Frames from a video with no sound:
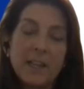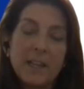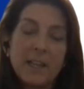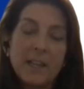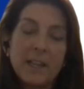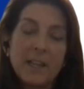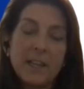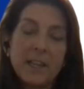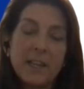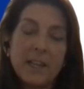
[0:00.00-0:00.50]

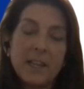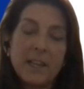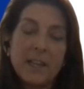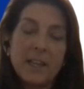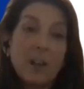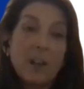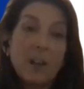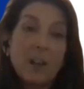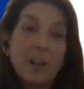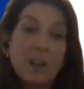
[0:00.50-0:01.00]
And I think
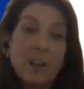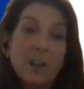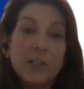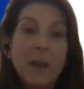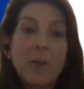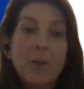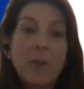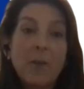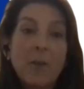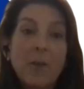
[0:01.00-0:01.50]

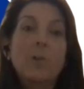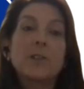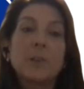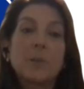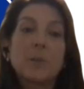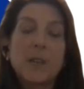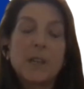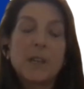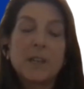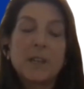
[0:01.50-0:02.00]
knowledge is
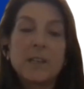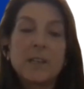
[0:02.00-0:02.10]
power.